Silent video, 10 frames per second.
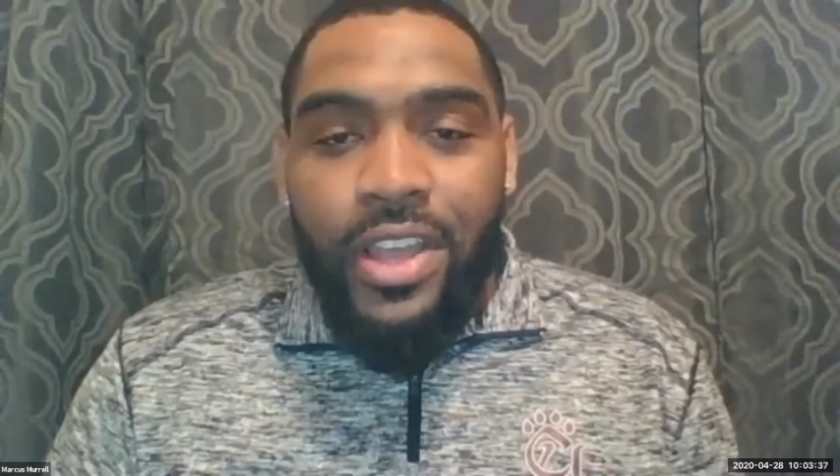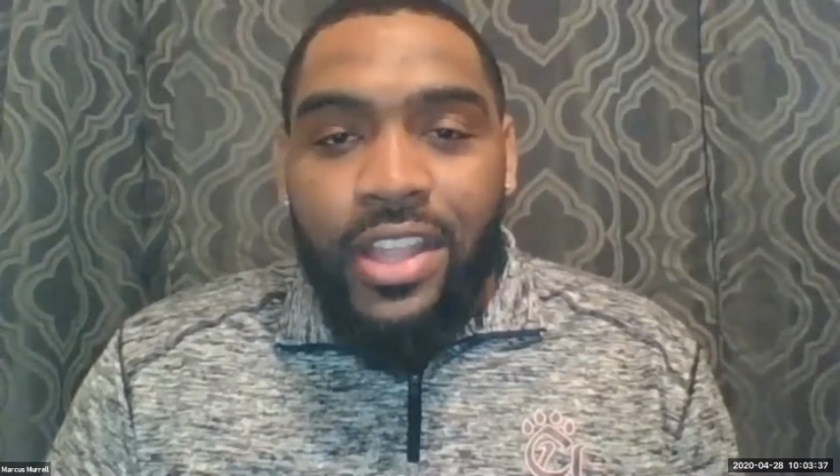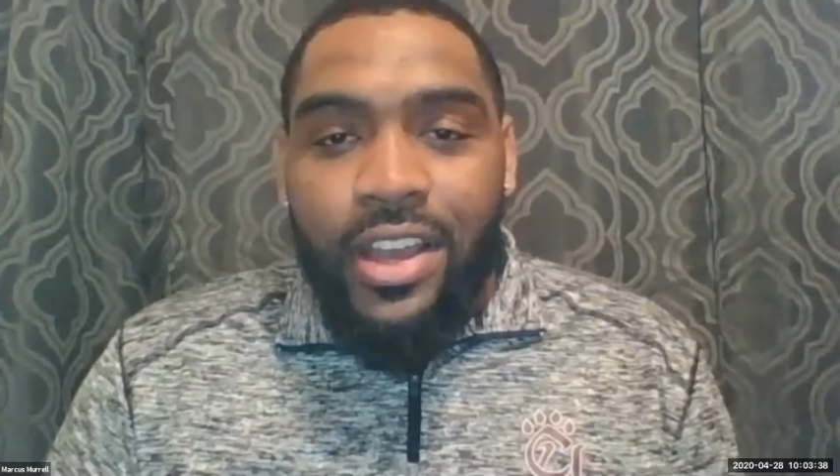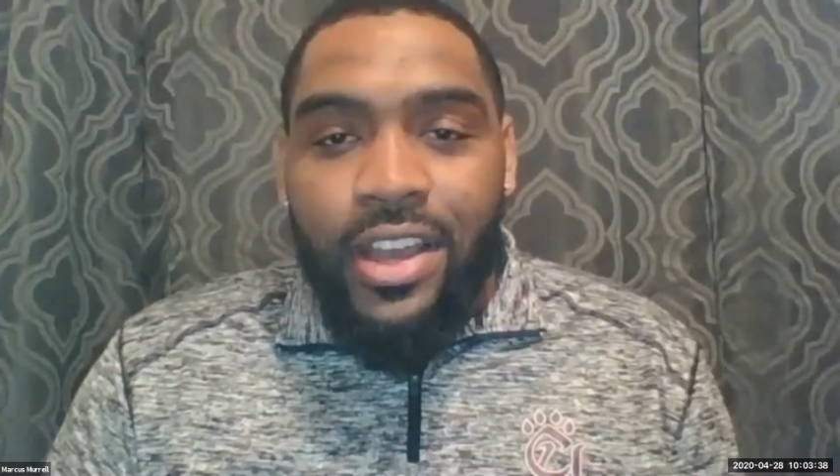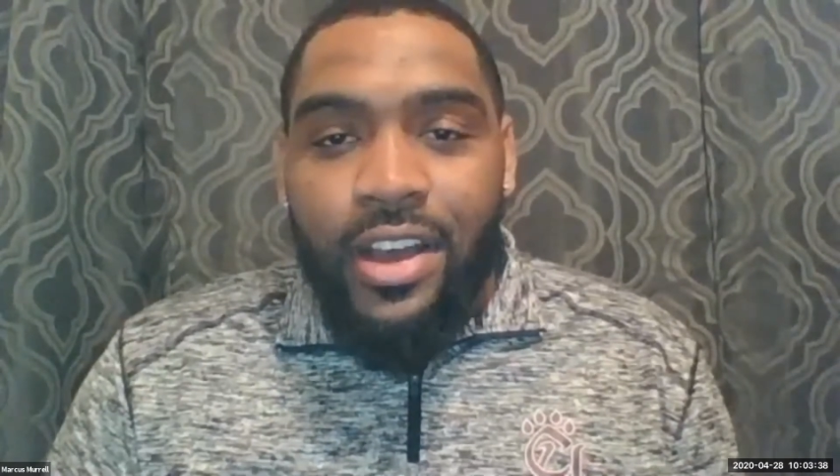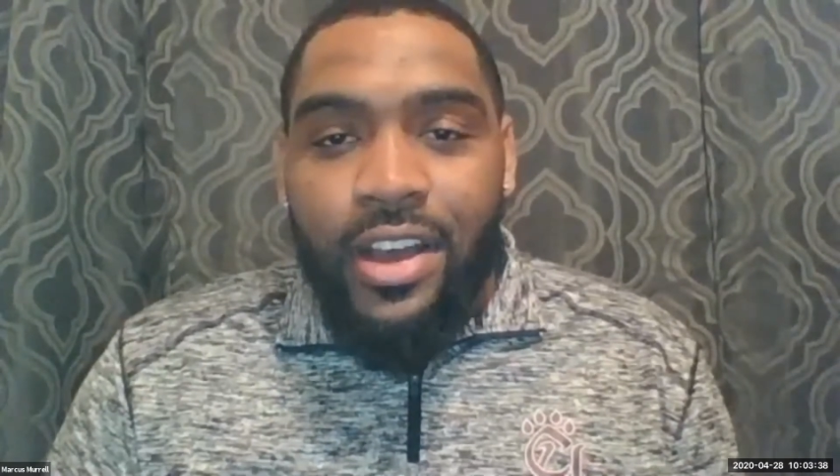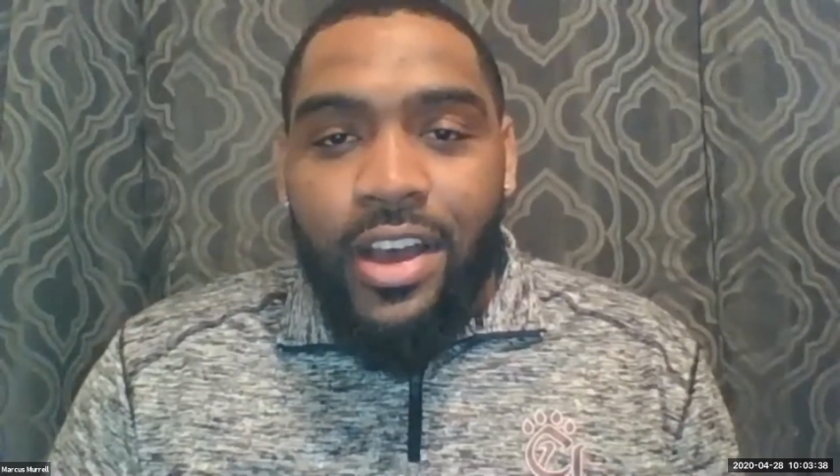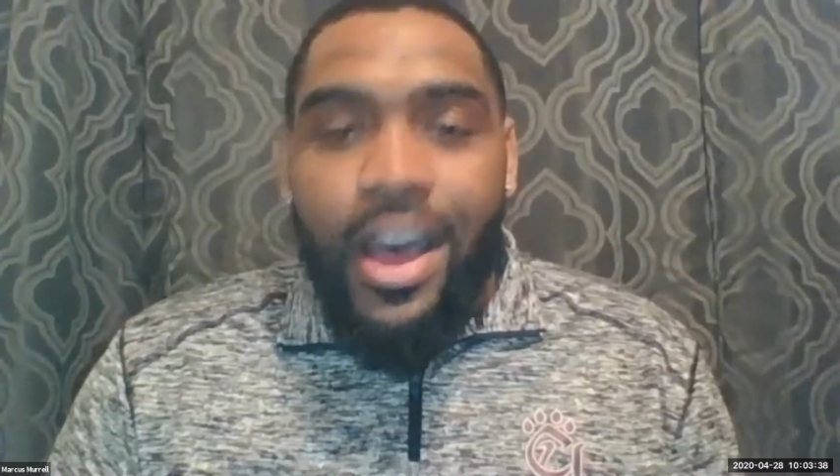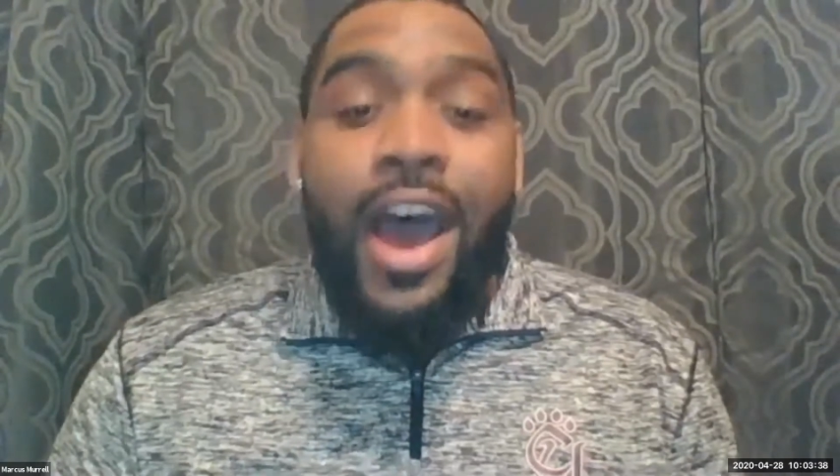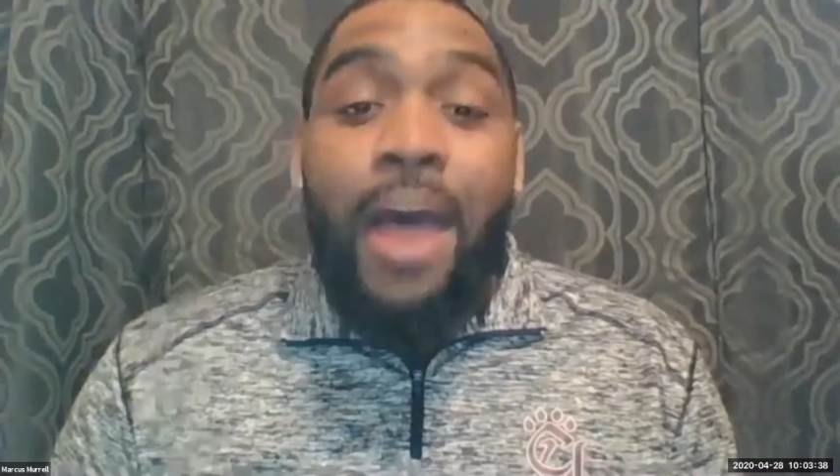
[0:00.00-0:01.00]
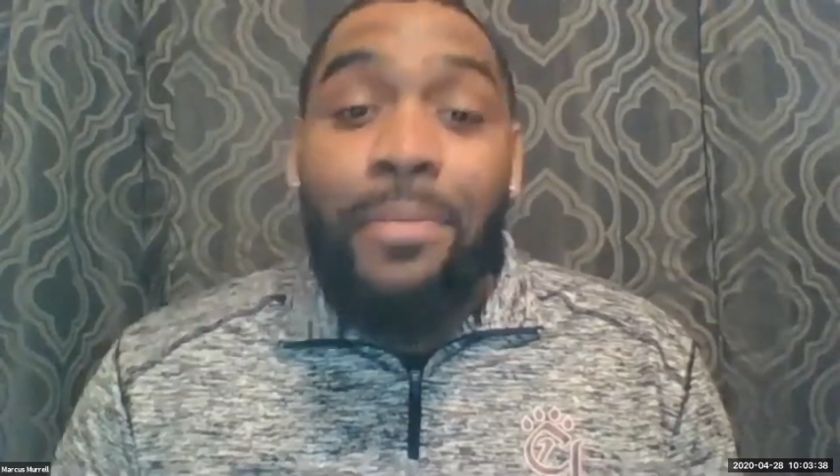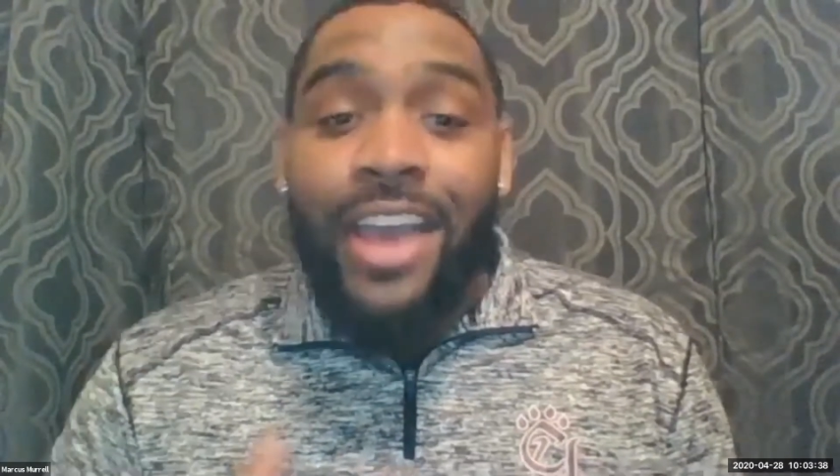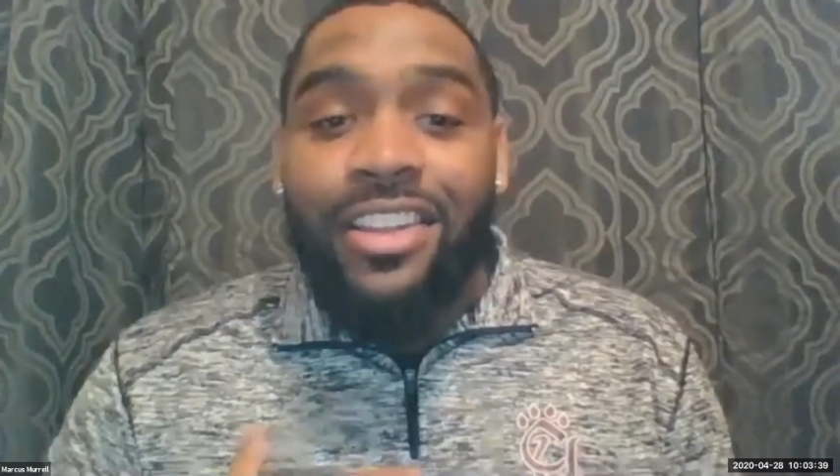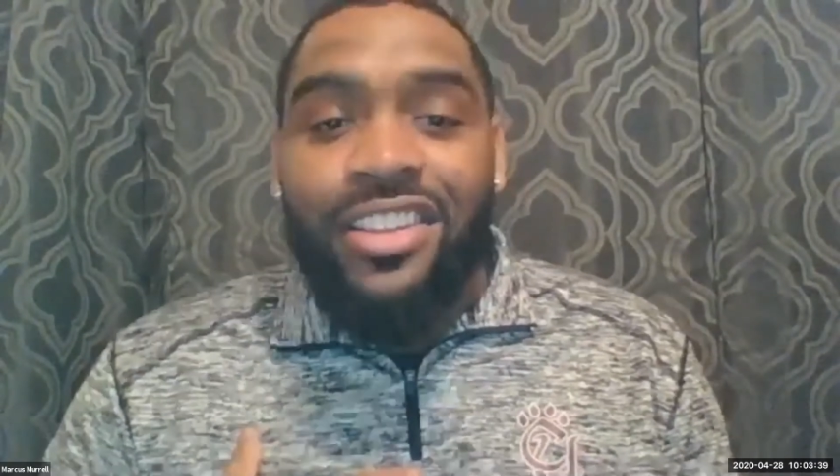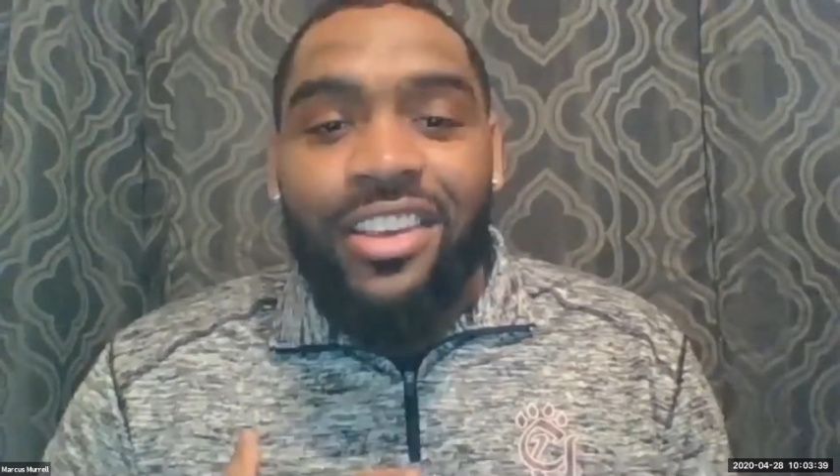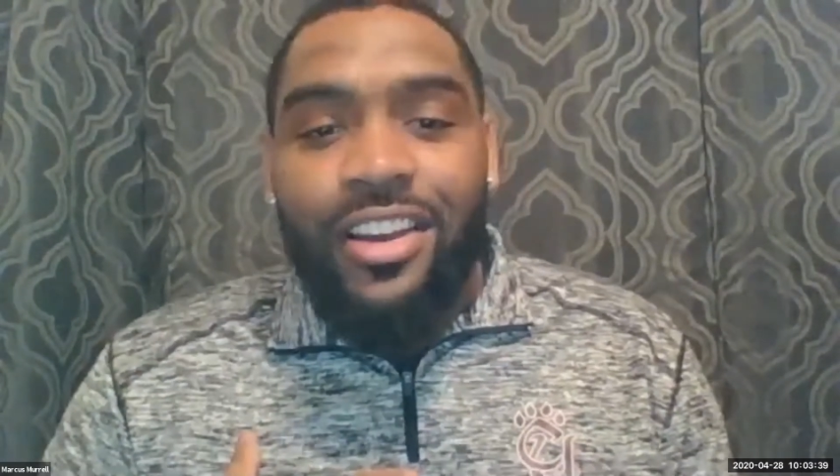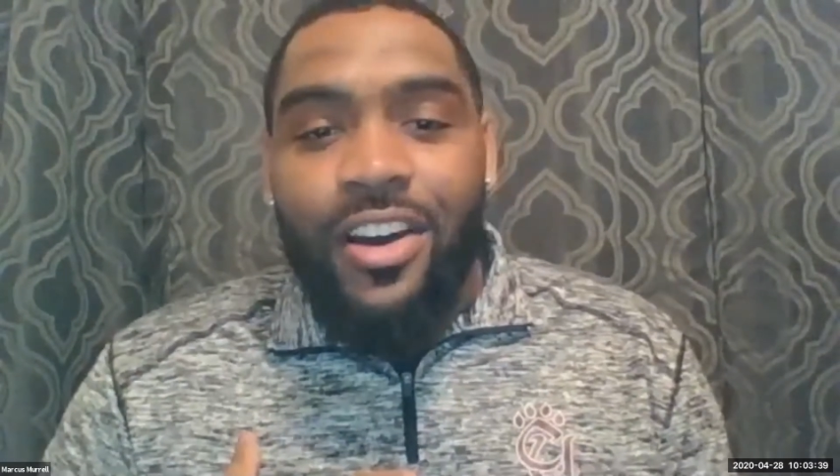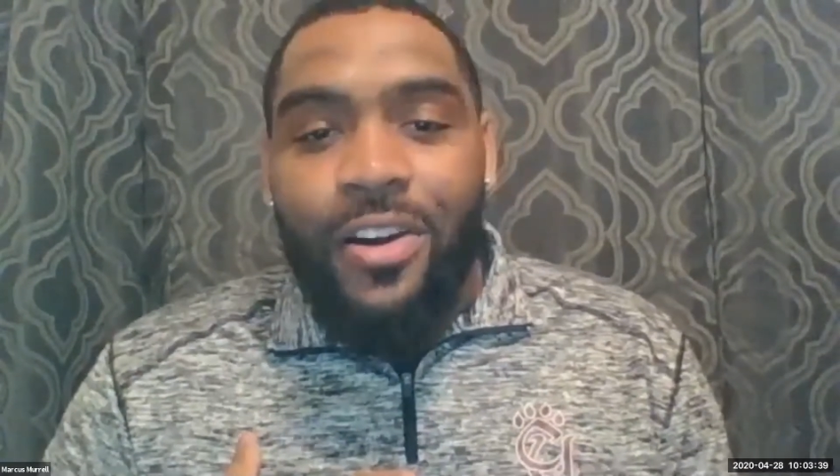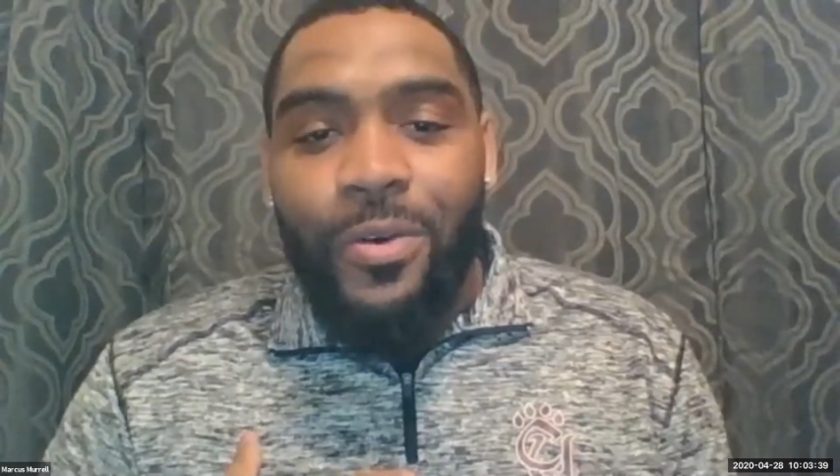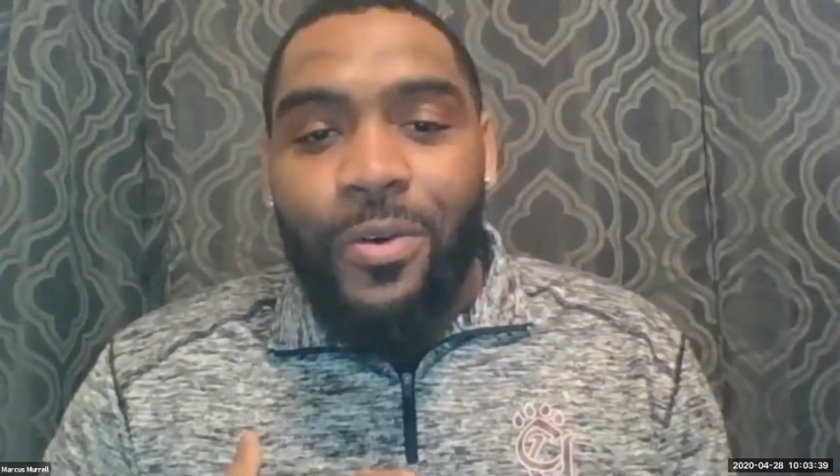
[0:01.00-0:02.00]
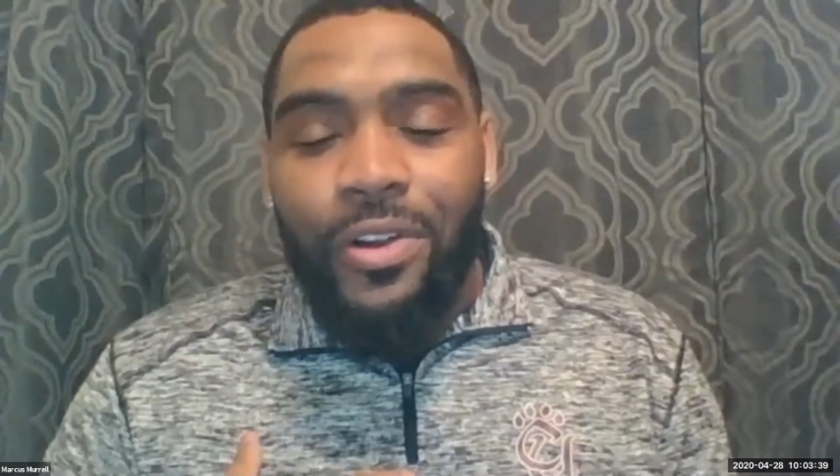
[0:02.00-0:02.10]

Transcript: and I'm actually a Concord